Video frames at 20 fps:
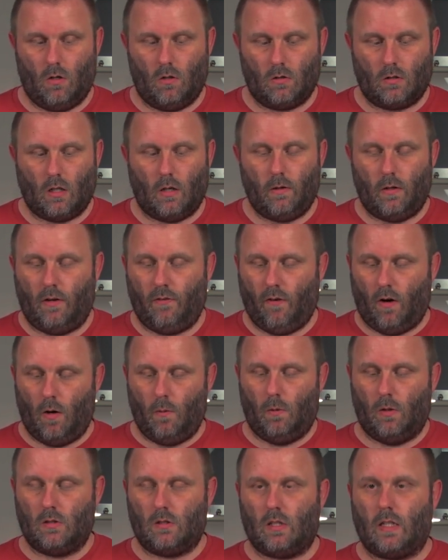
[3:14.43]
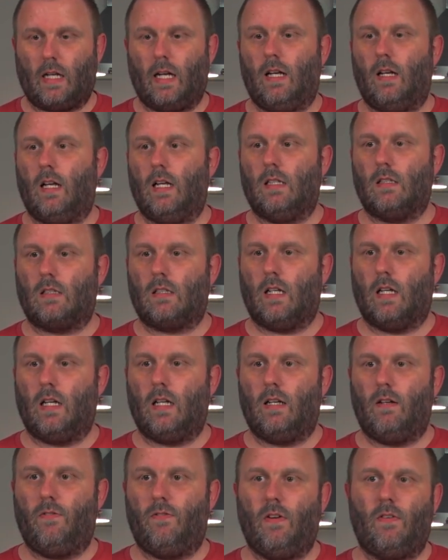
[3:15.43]
so if I want to get, let's
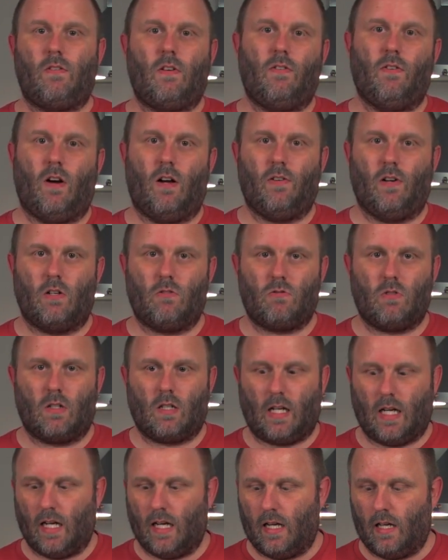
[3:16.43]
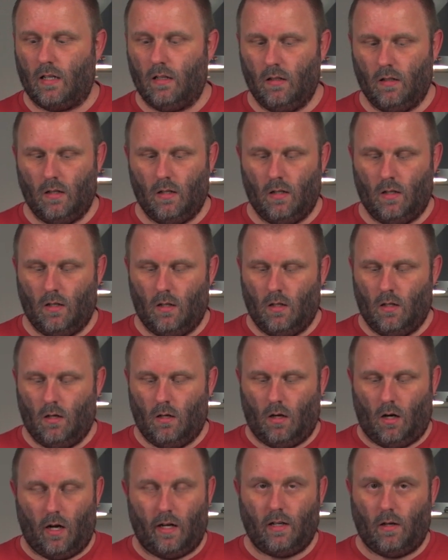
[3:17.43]
say 5500K,
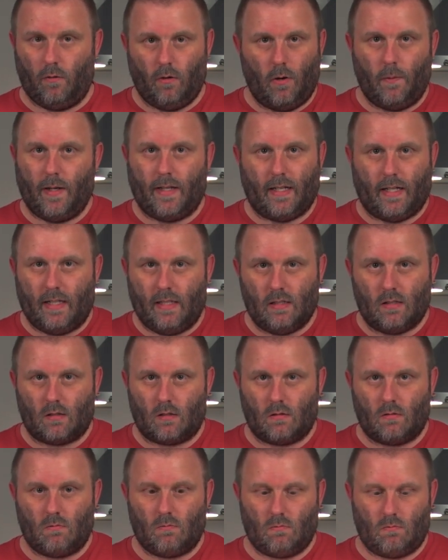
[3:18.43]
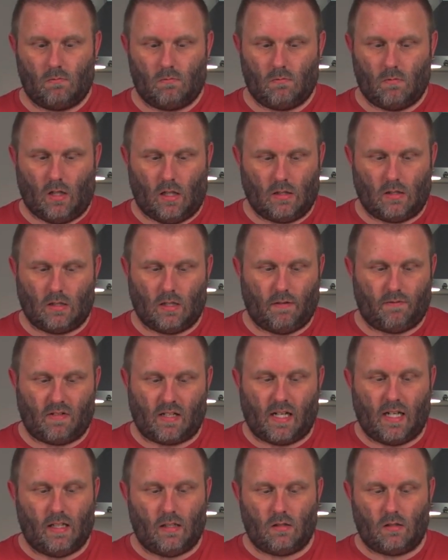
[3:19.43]
I don't know where that is. I just have to
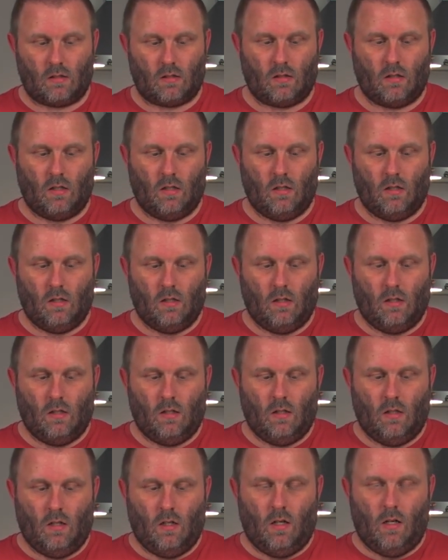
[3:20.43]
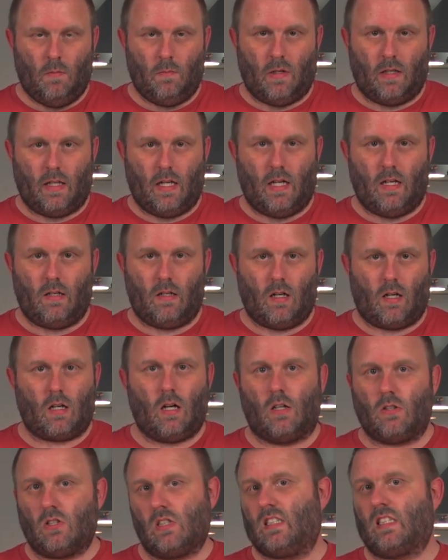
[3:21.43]
guess. But then I
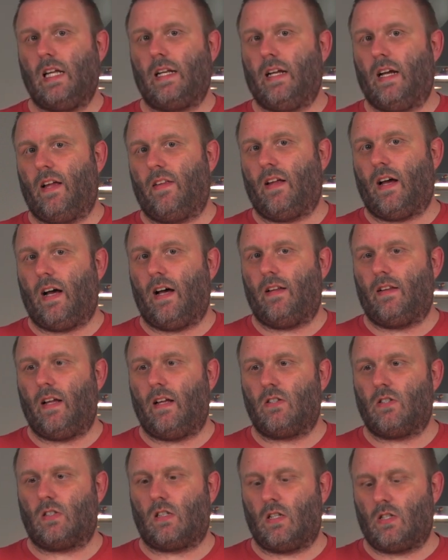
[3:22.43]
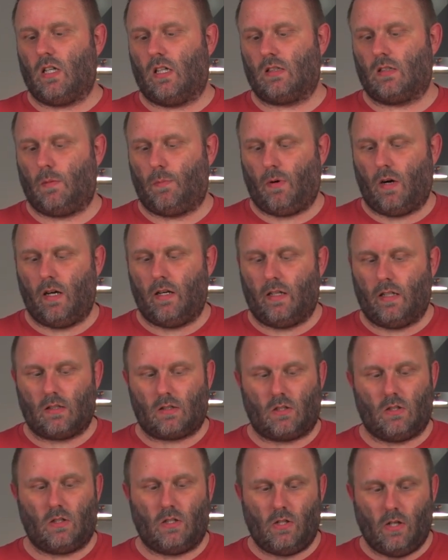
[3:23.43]
can't just set it at that and then just adjust the brightness,
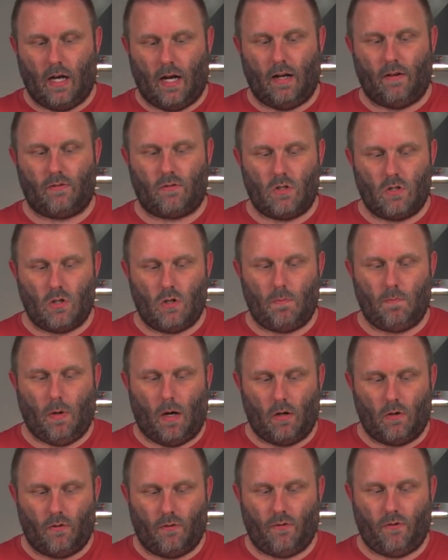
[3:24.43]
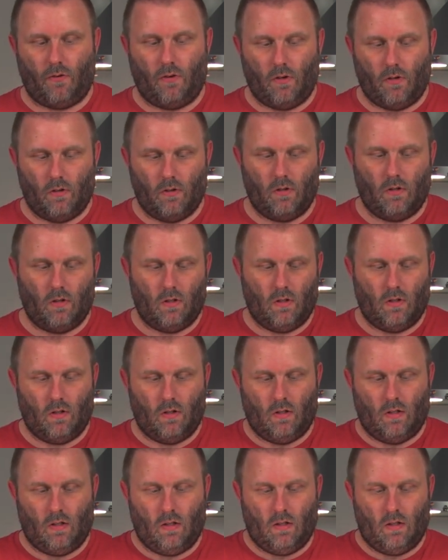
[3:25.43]
because you have to do both
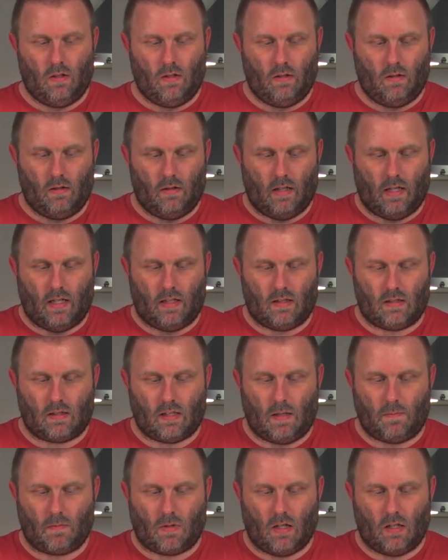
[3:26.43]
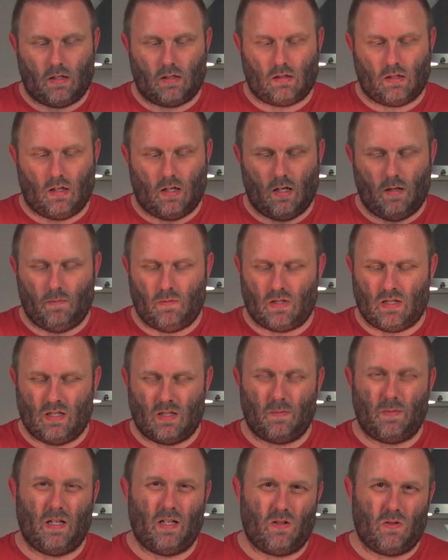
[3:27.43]
at the same kind of time, which is
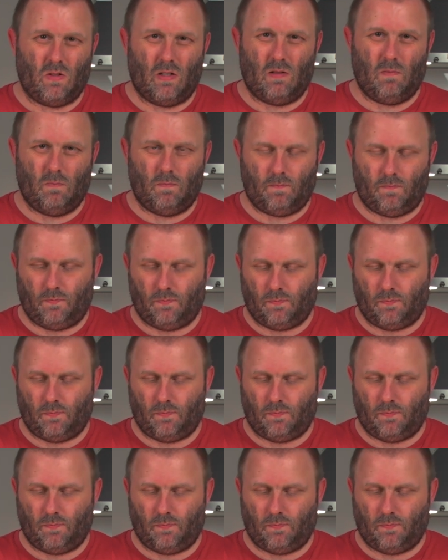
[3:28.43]
a bit annoying.